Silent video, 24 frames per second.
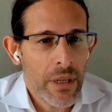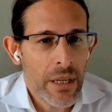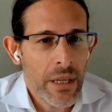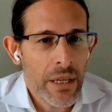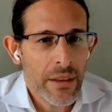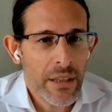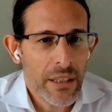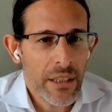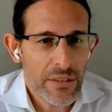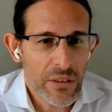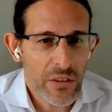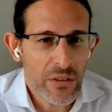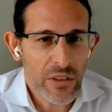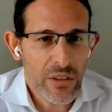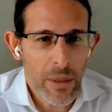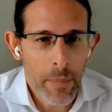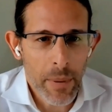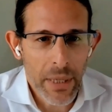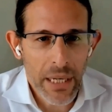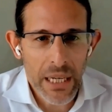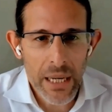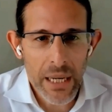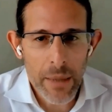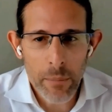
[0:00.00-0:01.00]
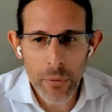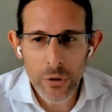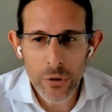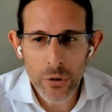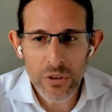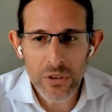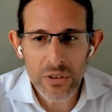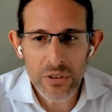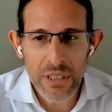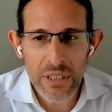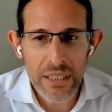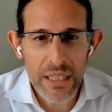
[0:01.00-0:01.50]
This is typically a
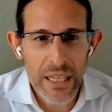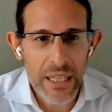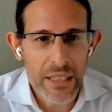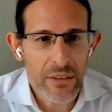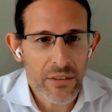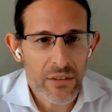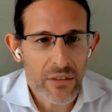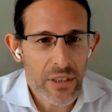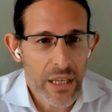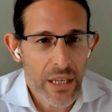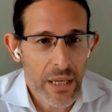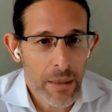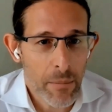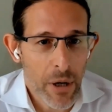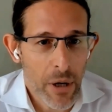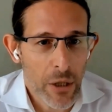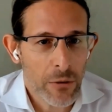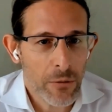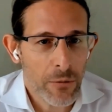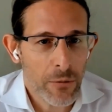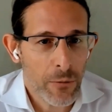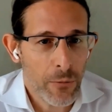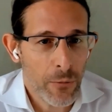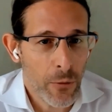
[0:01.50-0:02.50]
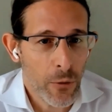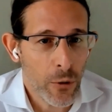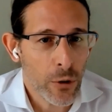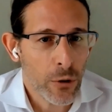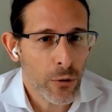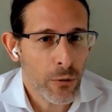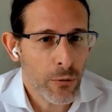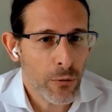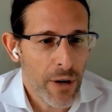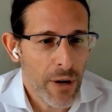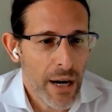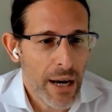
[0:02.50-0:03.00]
process that takes about 4
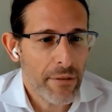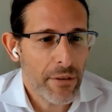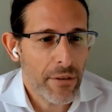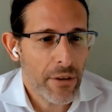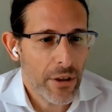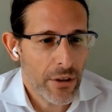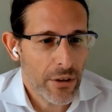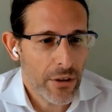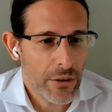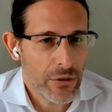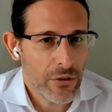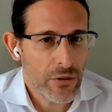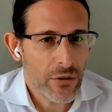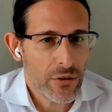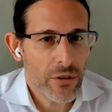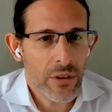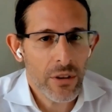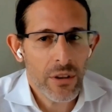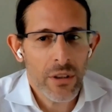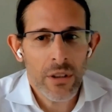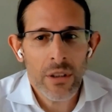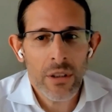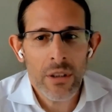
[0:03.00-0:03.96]
to 5 years.